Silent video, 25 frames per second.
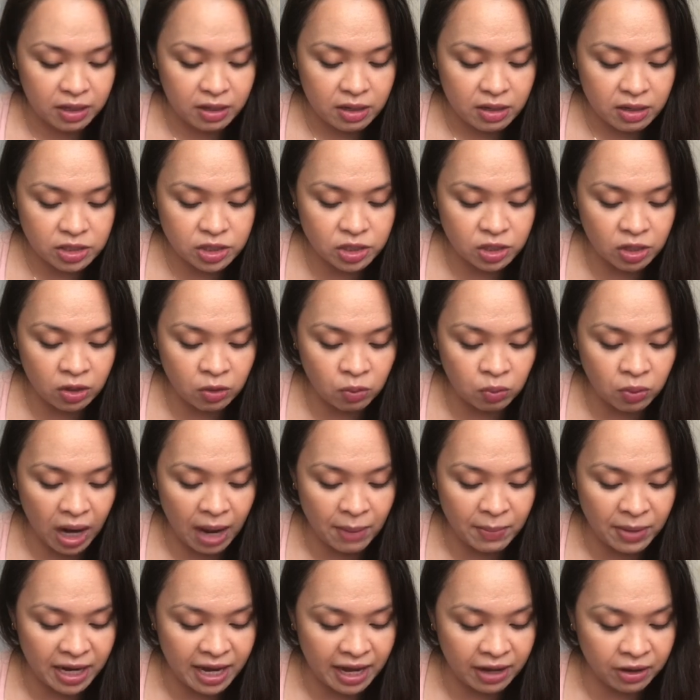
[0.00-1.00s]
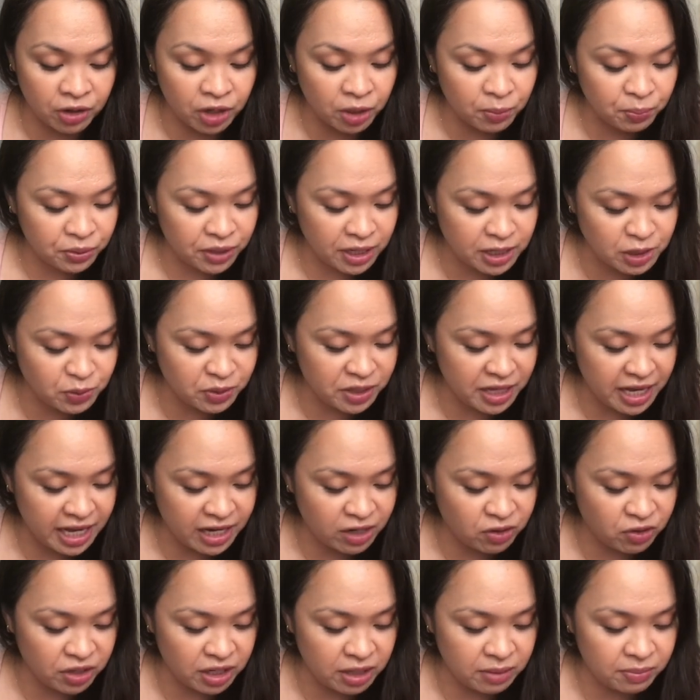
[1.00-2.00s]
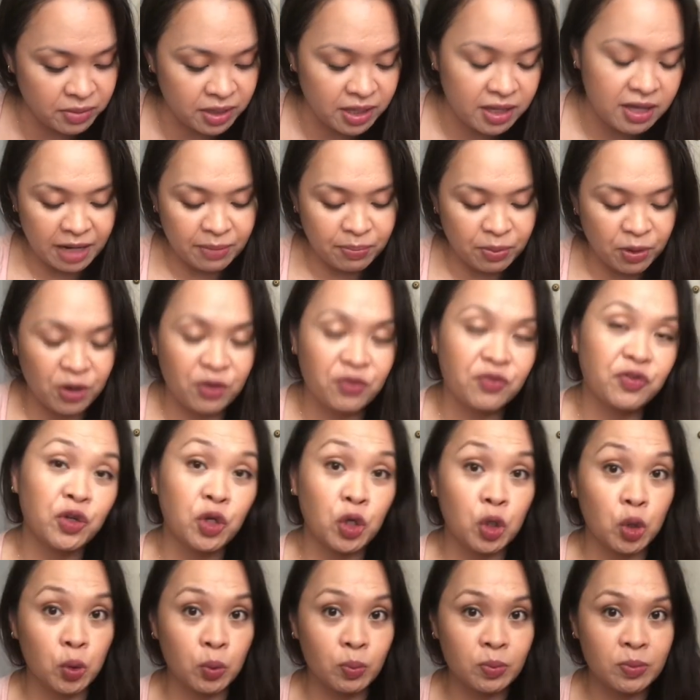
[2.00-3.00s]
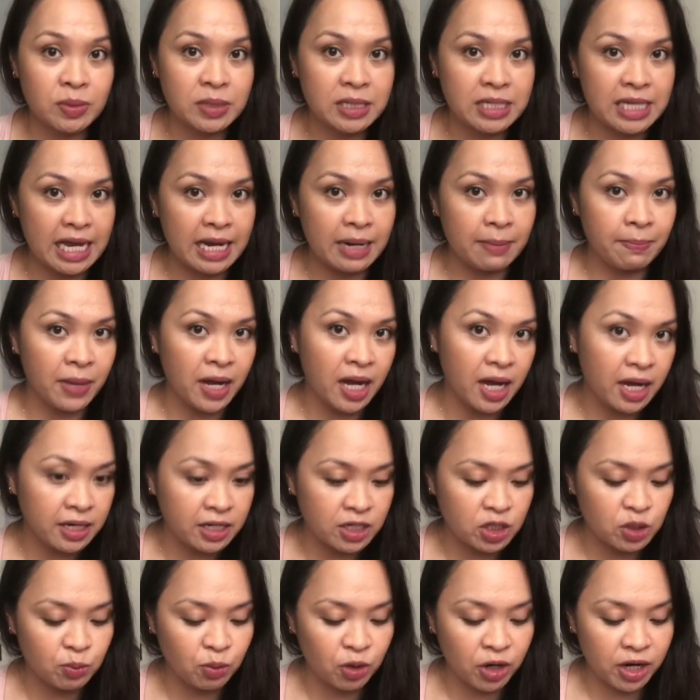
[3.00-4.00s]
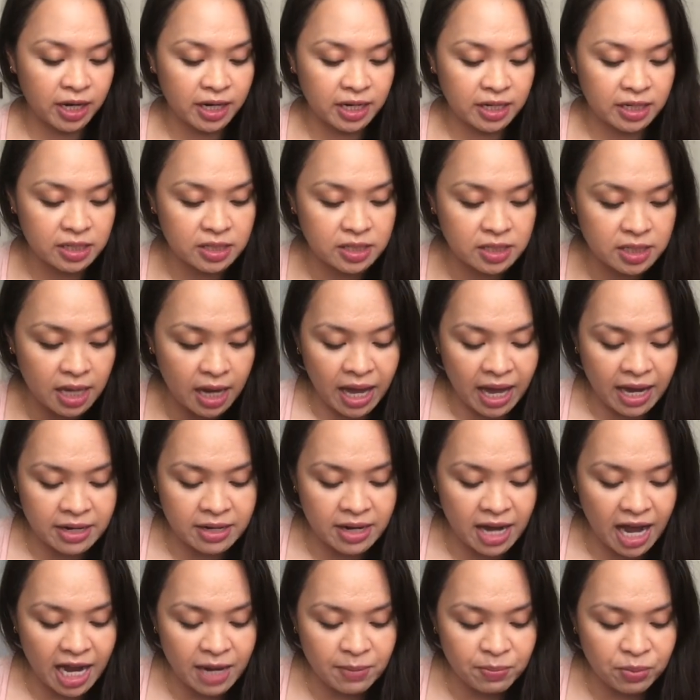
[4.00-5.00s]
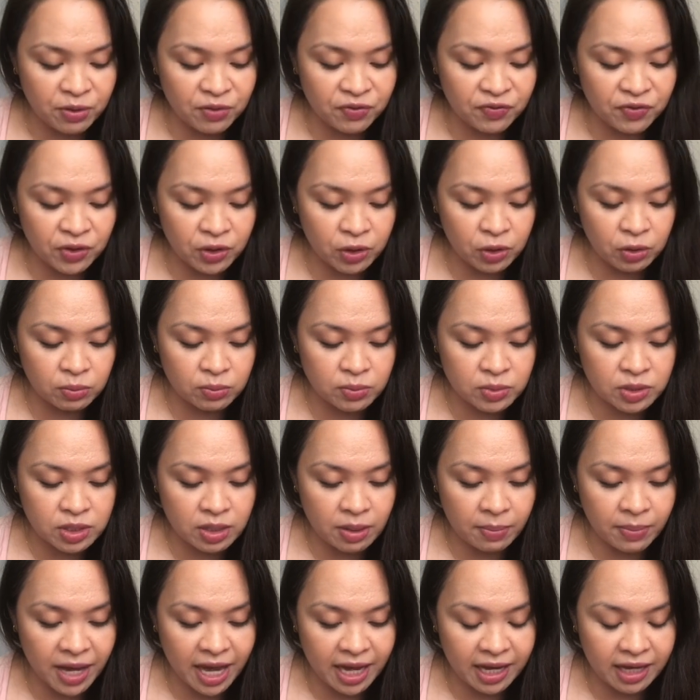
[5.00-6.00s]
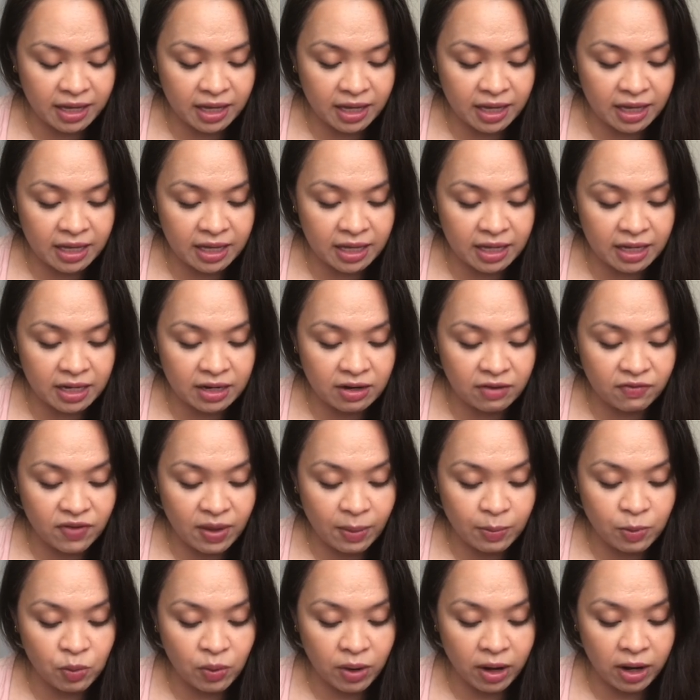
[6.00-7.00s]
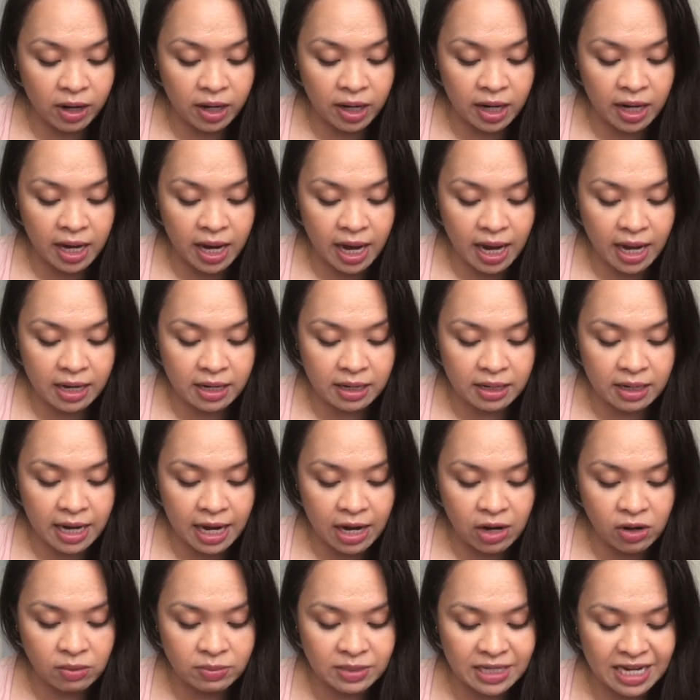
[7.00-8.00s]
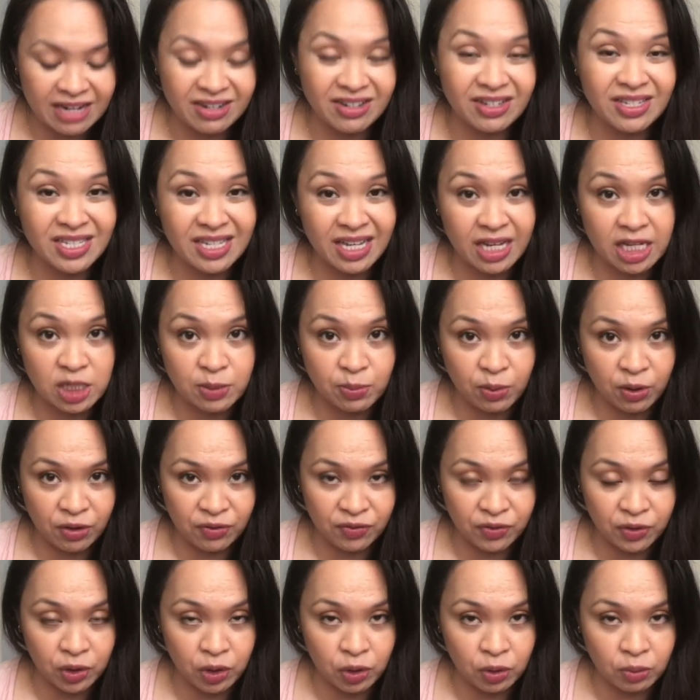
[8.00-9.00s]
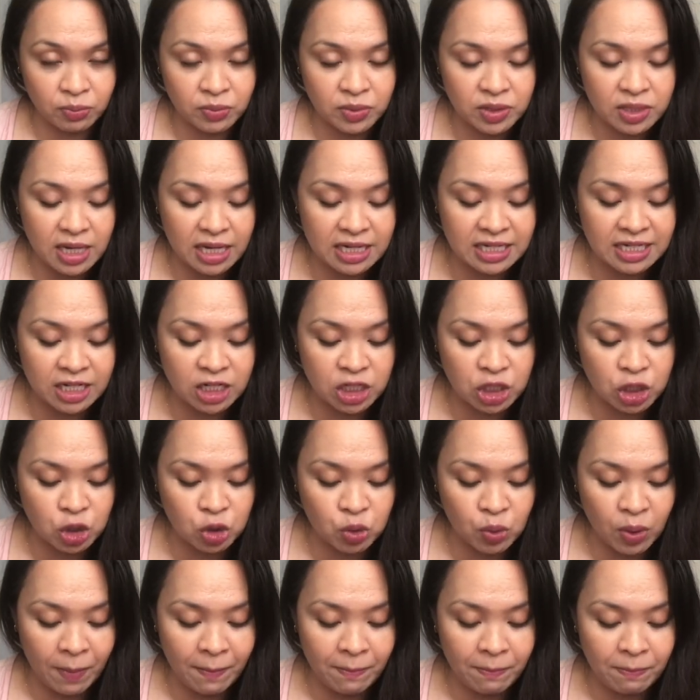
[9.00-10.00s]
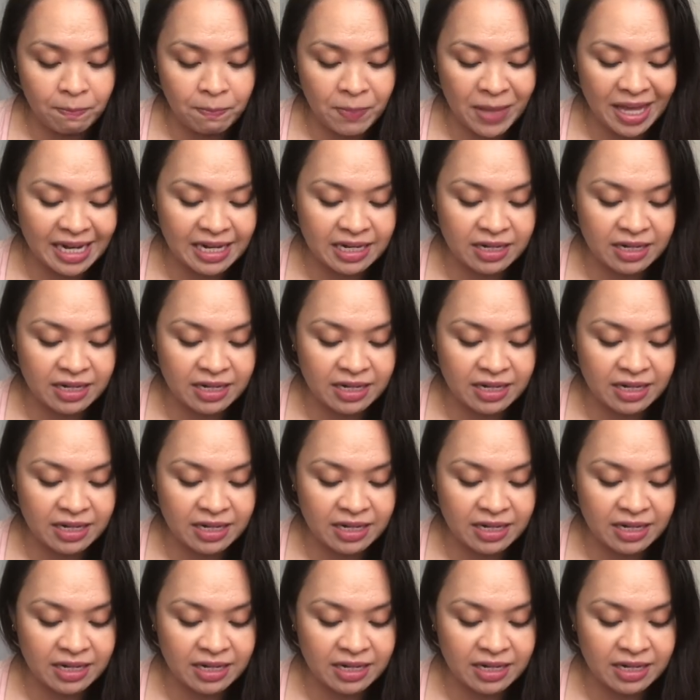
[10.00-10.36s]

So I'm in a good place with hand cream. Perfumes and body sprays. I had 9 perfumes back in February and now I'm down to 6 perfumes. I did do a mini